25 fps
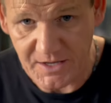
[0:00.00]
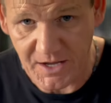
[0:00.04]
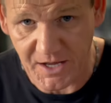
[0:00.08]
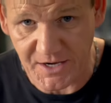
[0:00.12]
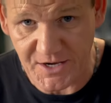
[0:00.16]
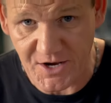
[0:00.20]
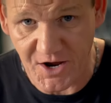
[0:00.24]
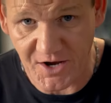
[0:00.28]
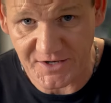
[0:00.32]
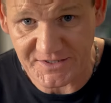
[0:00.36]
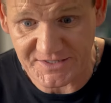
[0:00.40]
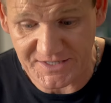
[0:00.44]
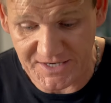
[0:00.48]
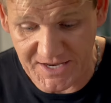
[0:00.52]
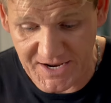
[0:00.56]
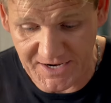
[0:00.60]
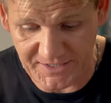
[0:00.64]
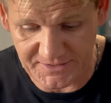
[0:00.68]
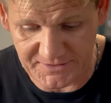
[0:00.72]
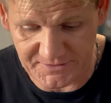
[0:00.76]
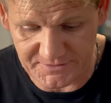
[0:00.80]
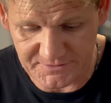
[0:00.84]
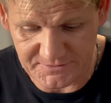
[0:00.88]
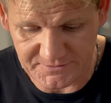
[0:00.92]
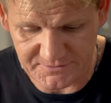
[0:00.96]
a nice
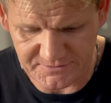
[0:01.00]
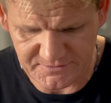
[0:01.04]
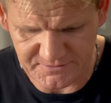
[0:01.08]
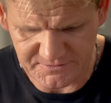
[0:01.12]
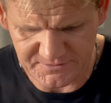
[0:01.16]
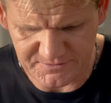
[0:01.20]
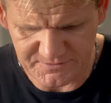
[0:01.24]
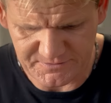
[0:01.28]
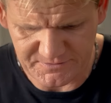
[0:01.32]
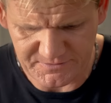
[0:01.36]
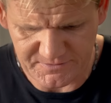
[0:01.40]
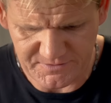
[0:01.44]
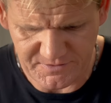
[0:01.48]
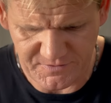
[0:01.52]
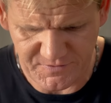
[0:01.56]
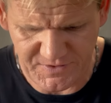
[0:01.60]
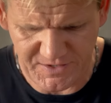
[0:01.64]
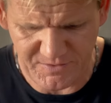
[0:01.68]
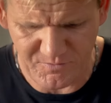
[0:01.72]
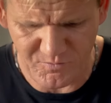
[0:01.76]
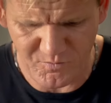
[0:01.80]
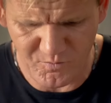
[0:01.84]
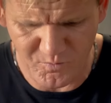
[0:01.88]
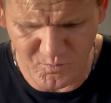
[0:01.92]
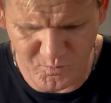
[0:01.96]
ladle.
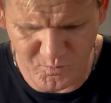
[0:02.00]
That